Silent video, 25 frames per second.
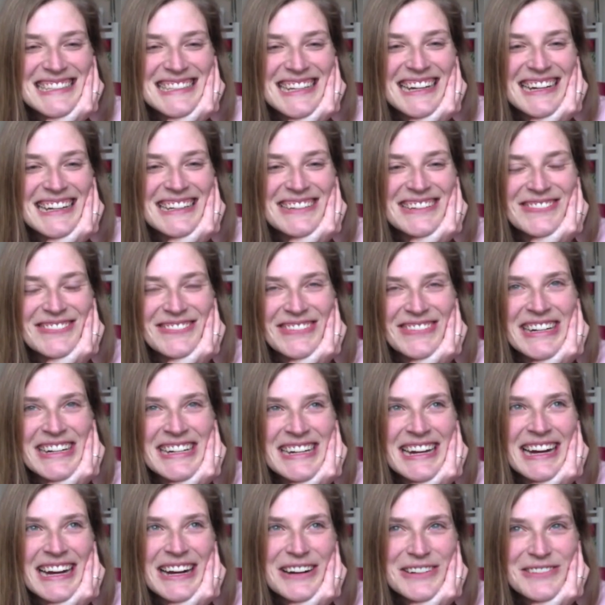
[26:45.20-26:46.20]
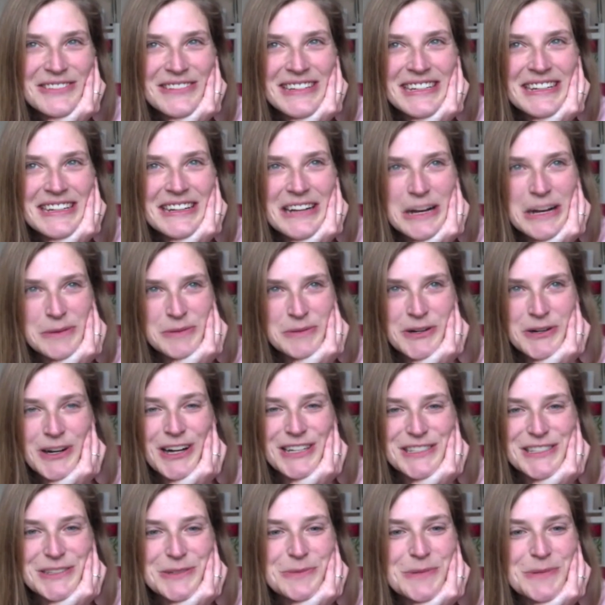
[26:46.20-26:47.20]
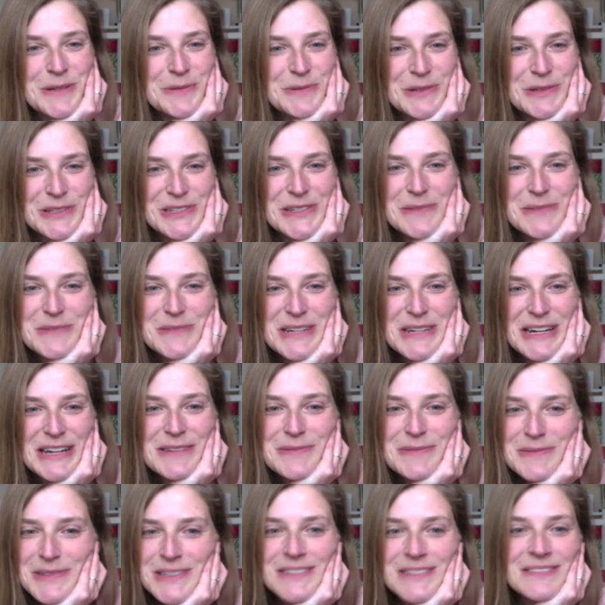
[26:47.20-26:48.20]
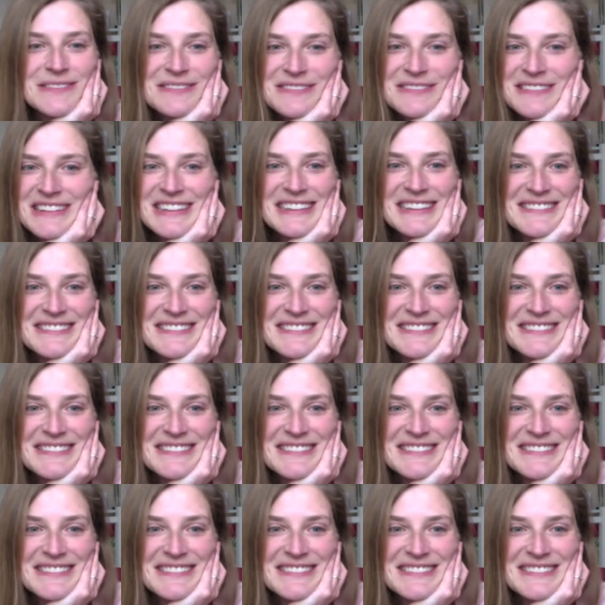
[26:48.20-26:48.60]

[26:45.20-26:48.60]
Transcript: kind of funny how we can come across to people sometimes and we're like,